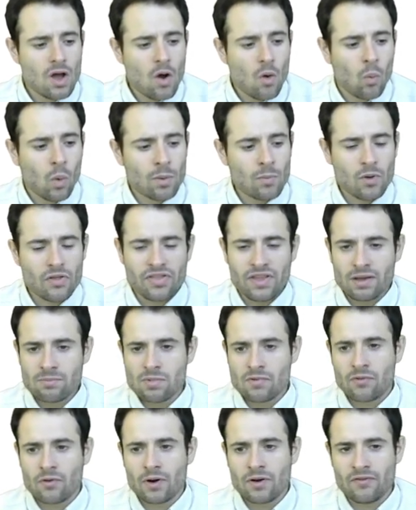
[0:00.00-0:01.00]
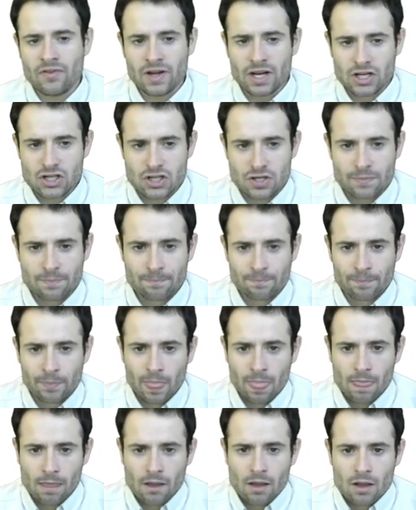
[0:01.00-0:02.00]
One more thing before I finish.
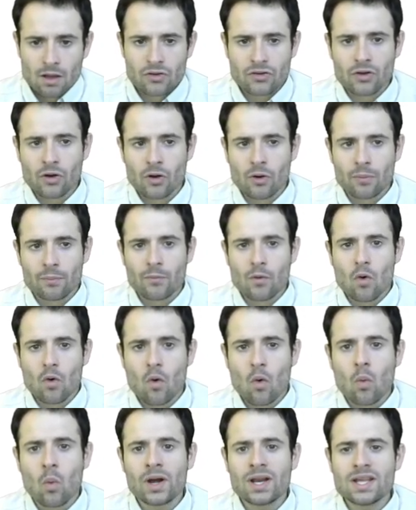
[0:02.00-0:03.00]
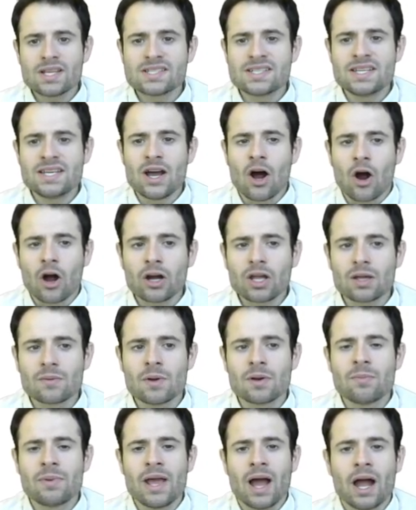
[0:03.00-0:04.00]
So what is the
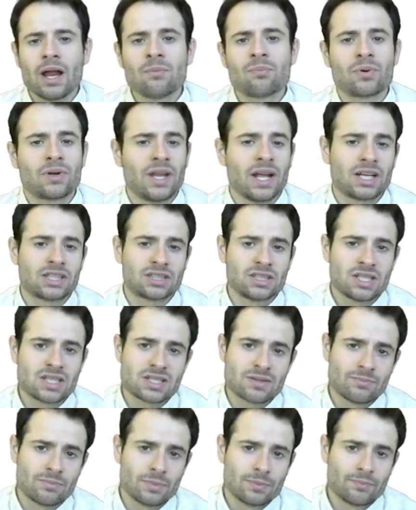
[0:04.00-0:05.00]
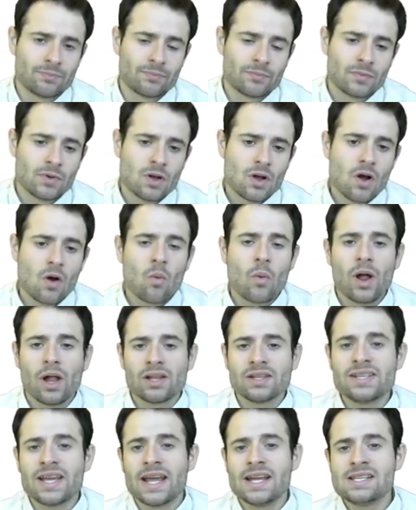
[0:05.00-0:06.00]
argument behind protectionism?
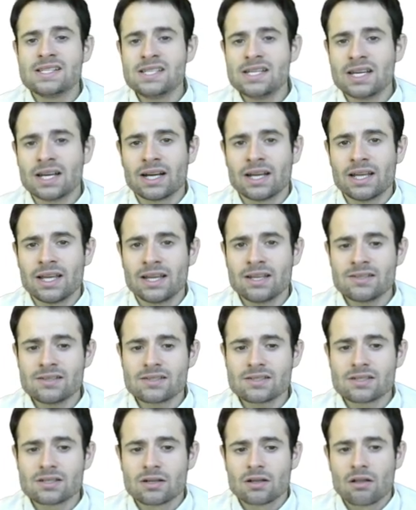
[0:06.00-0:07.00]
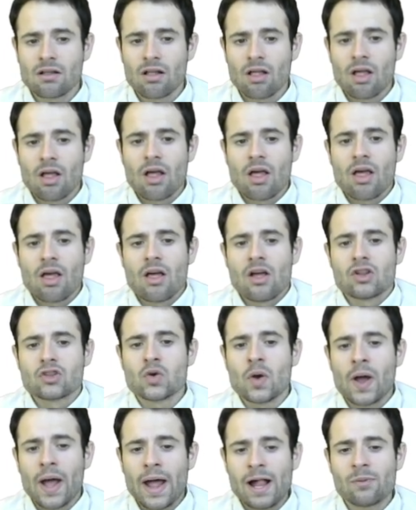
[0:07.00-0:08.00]
Well, the idea is
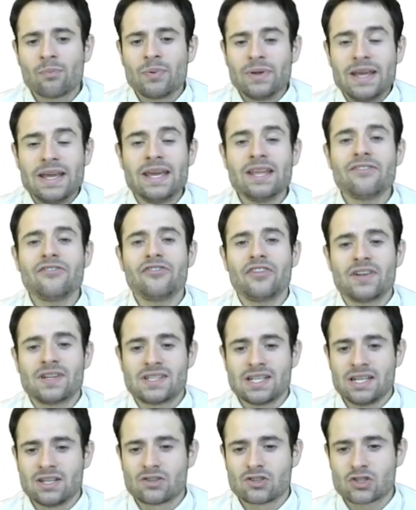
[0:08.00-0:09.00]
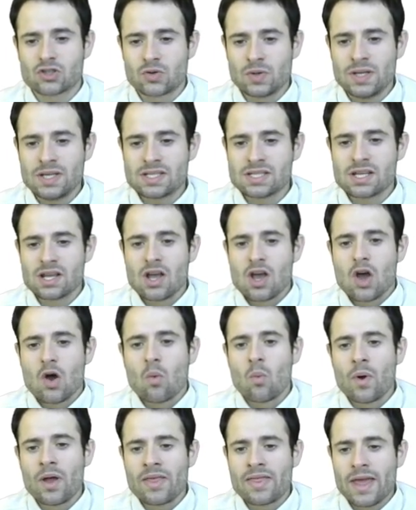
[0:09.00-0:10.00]
to help infant industries
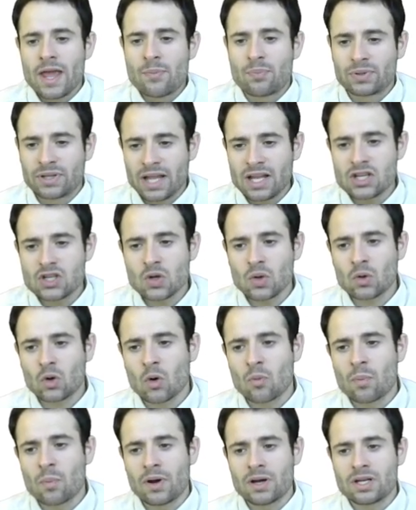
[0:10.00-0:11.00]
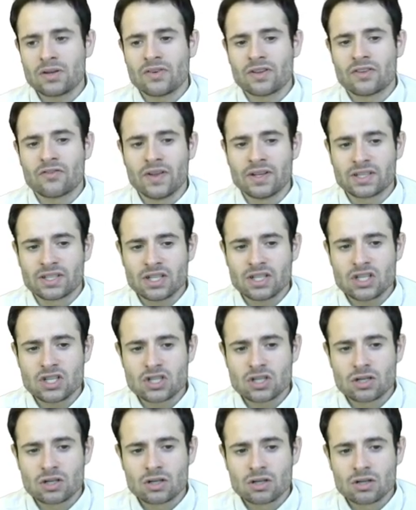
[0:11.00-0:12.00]
with a potential comparative advantage